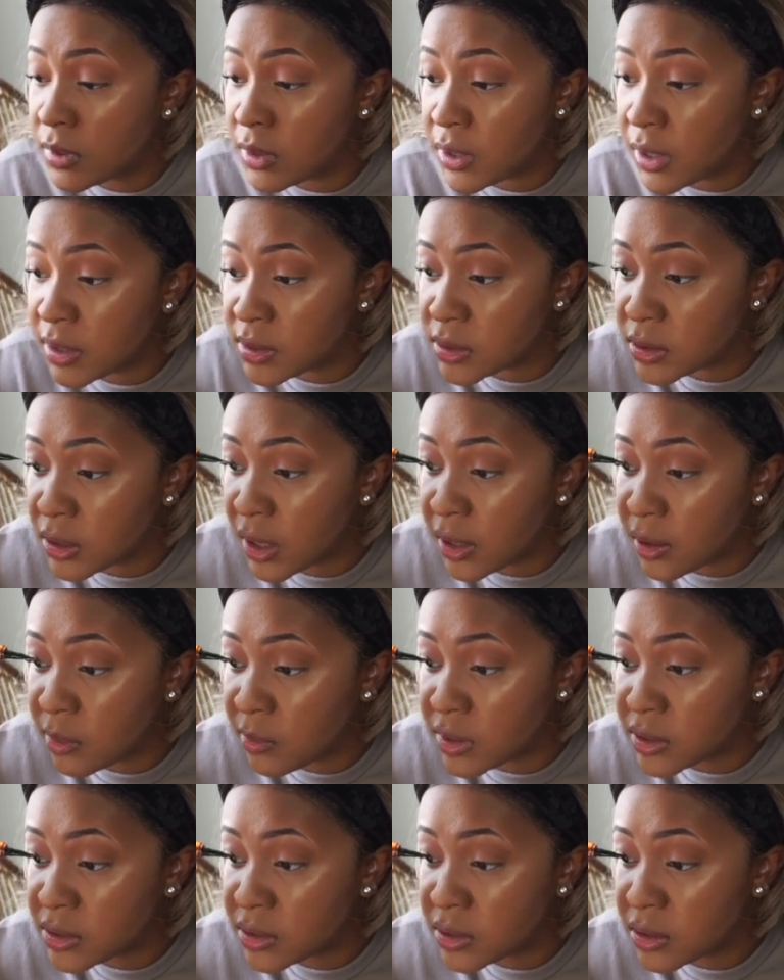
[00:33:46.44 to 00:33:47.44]
I just kind of
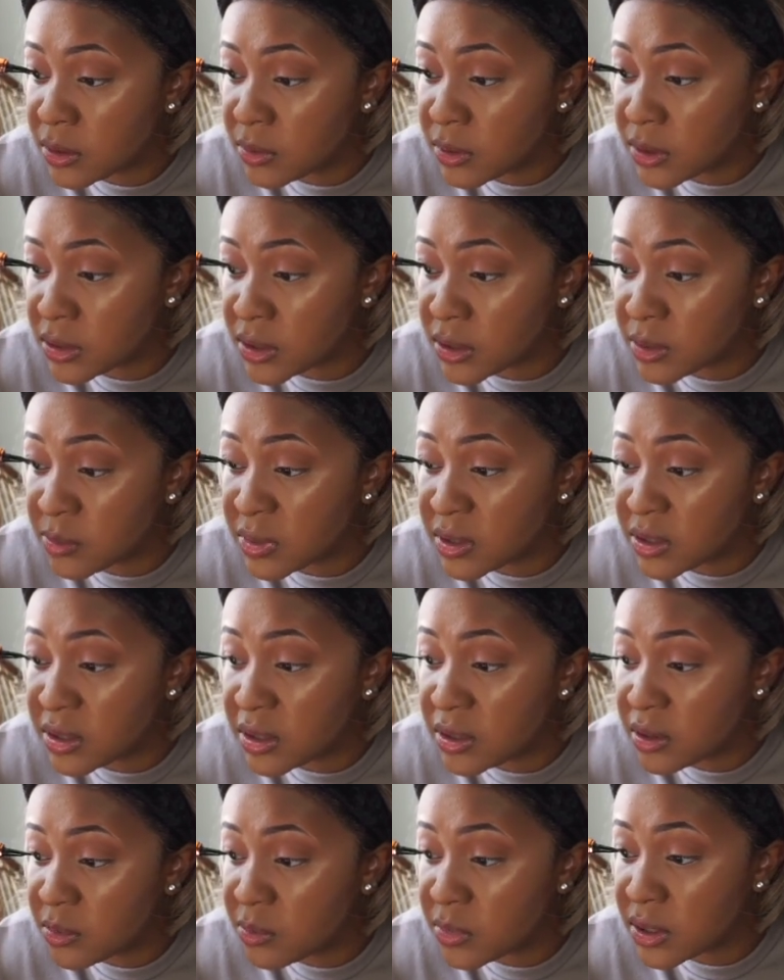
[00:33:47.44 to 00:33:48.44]
messed up because I
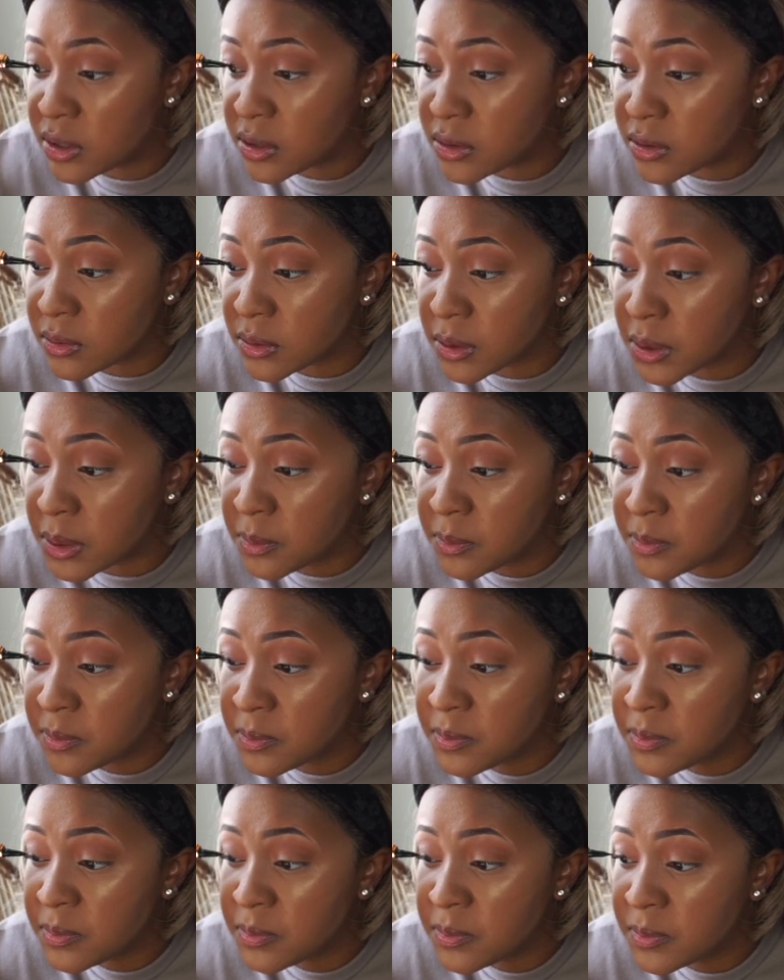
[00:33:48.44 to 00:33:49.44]
blinked, but it's okay.
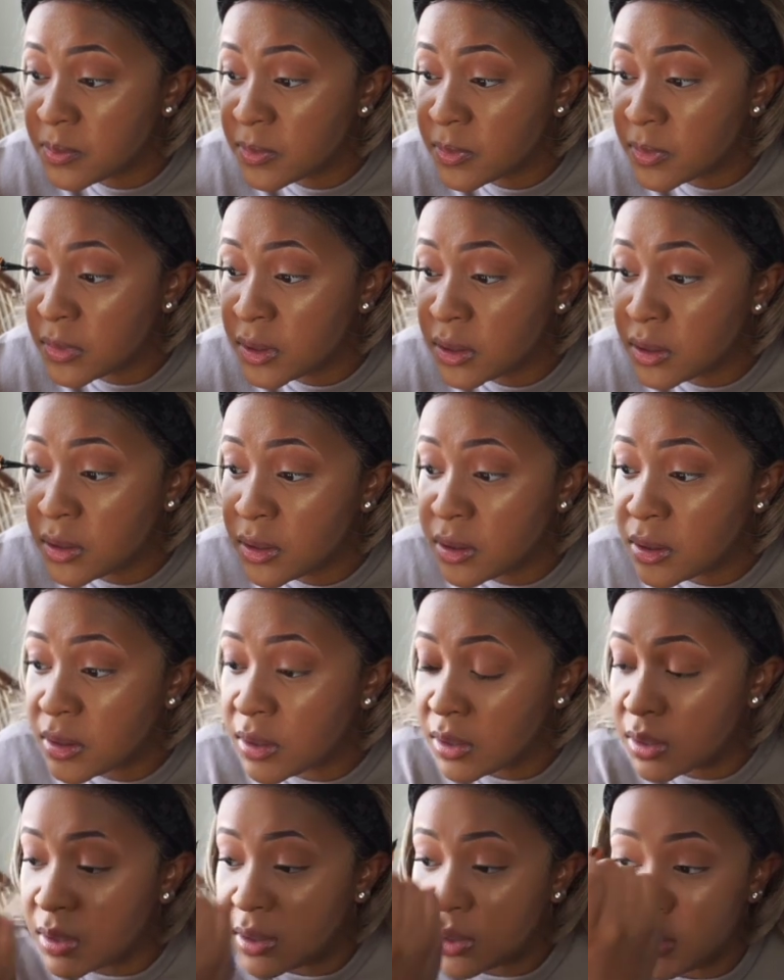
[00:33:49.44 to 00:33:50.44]

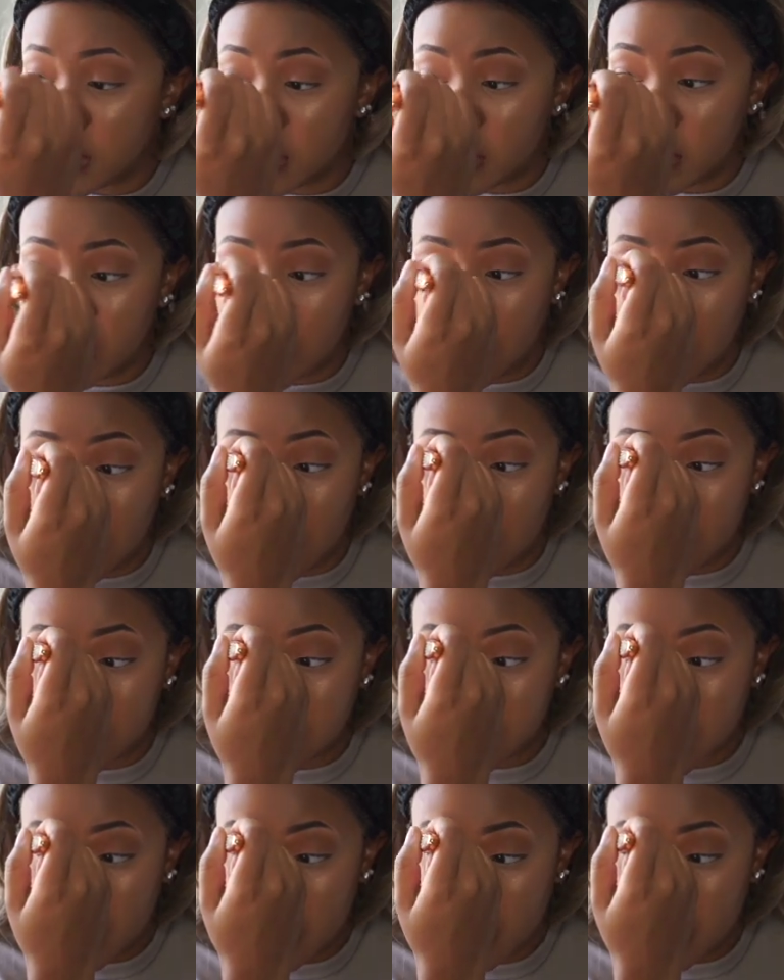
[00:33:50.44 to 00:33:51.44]
And
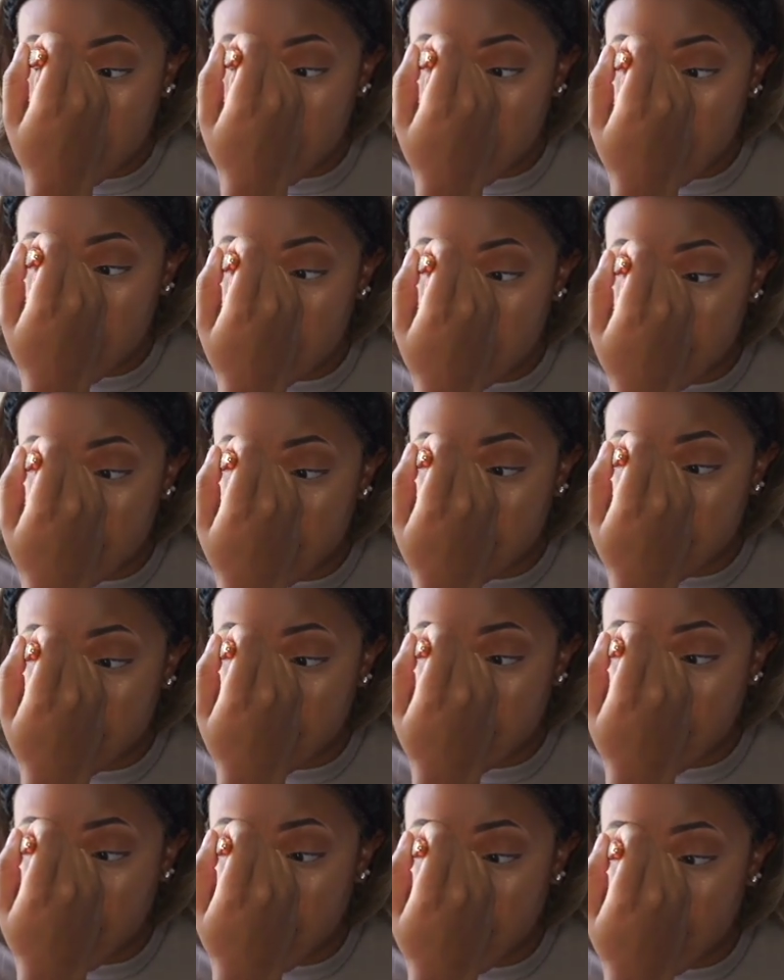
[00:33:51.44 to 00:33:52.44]
it's like an eyeliner
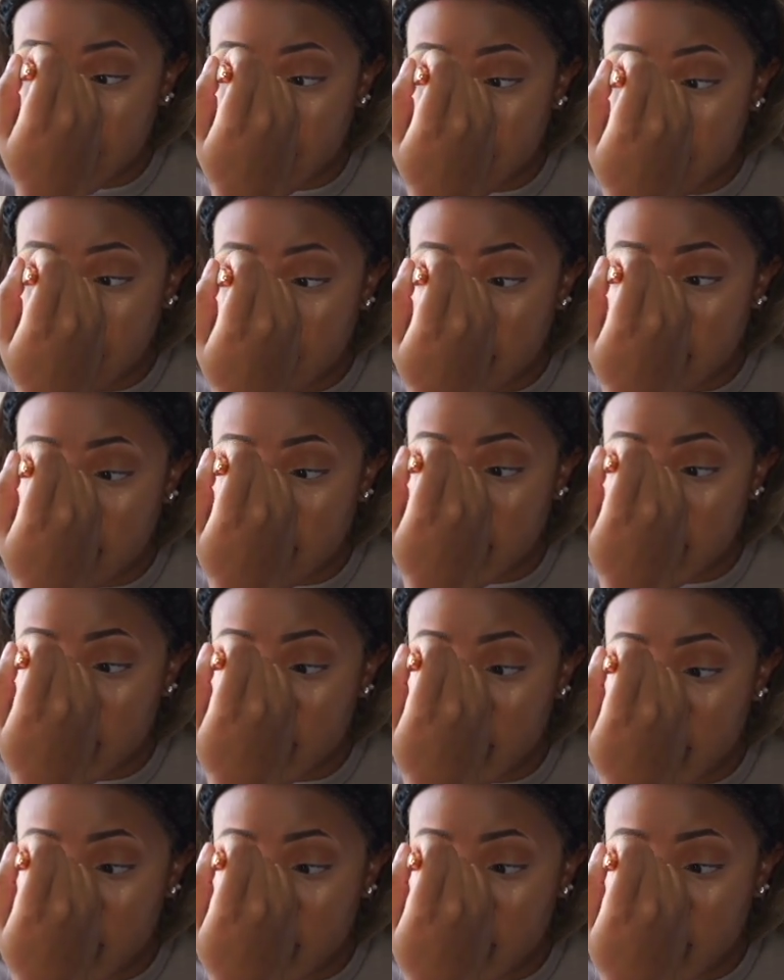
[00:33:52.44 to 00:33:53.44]
and
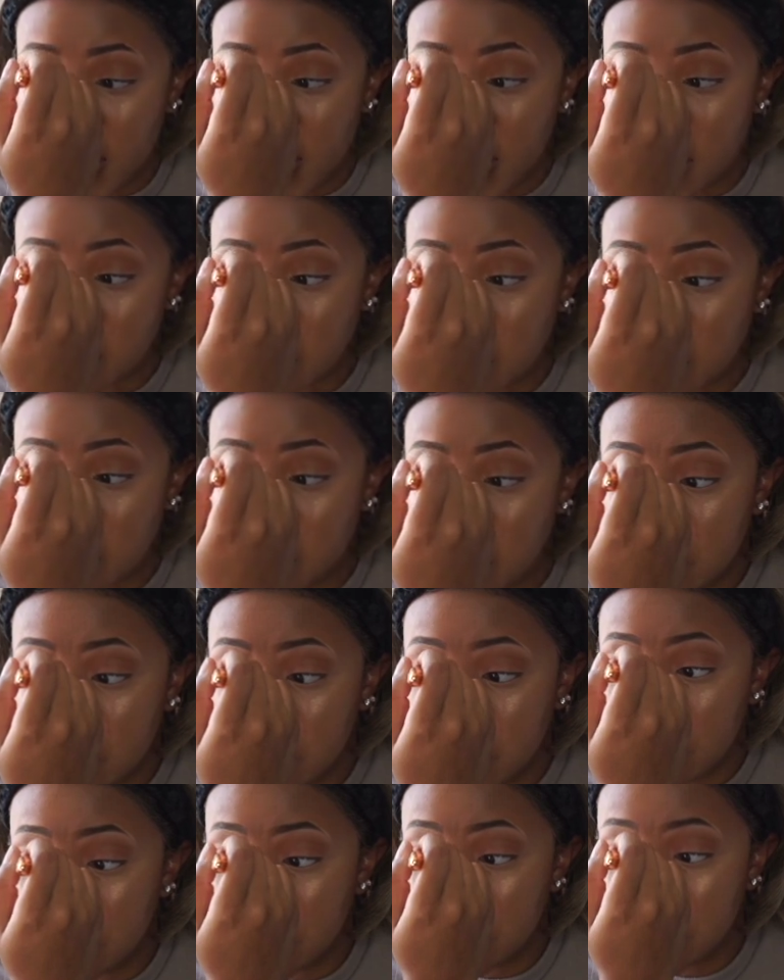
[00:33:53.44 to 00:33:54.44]
a lash
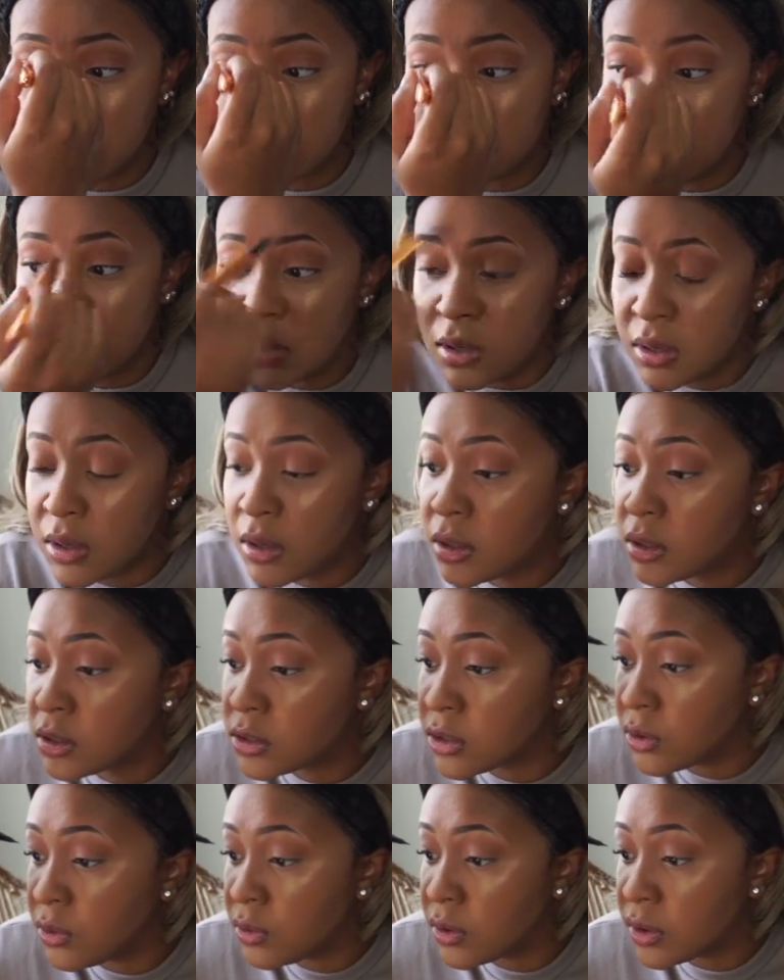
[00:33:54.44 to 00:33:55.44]
glue,
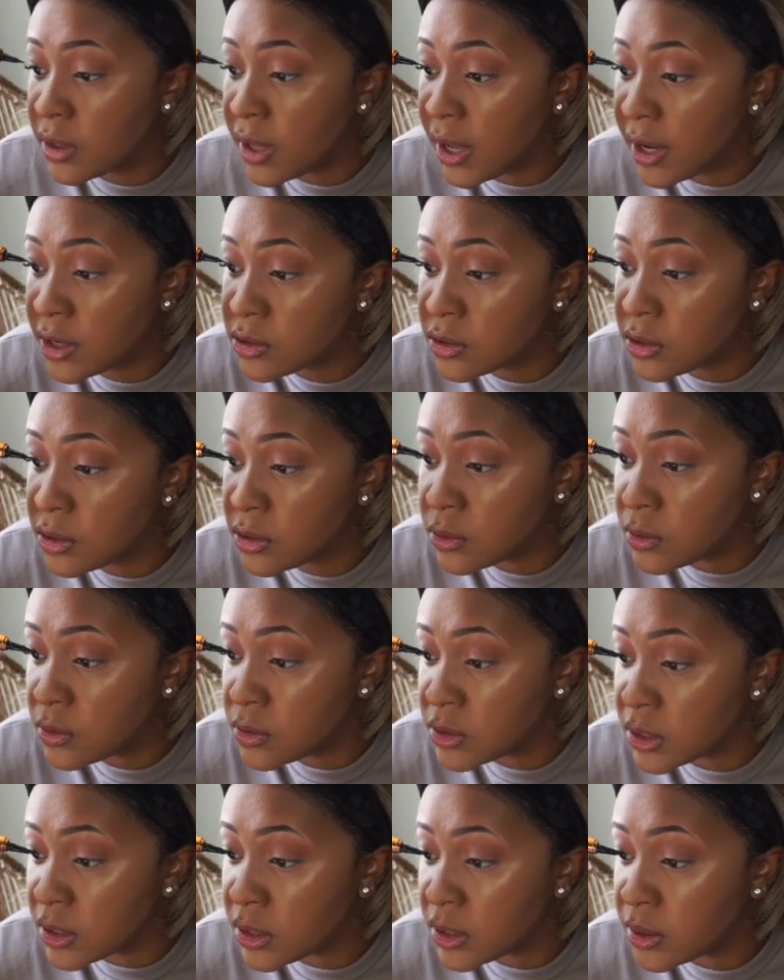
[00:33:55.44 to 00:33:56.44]
so you can actually
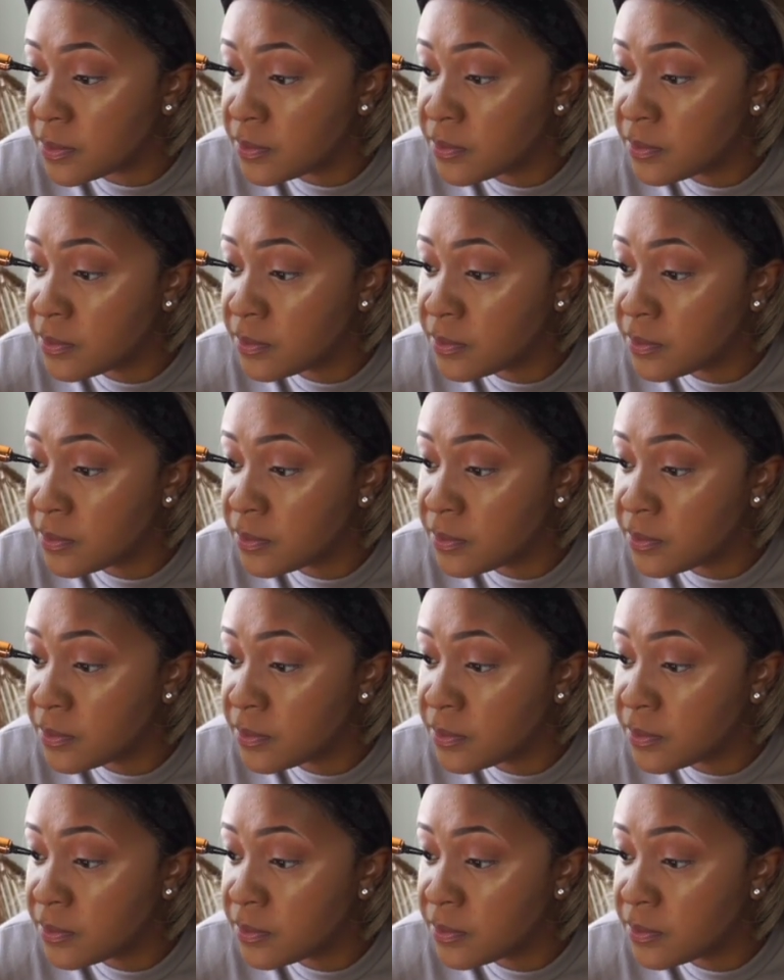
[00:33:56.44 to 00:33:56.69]
use it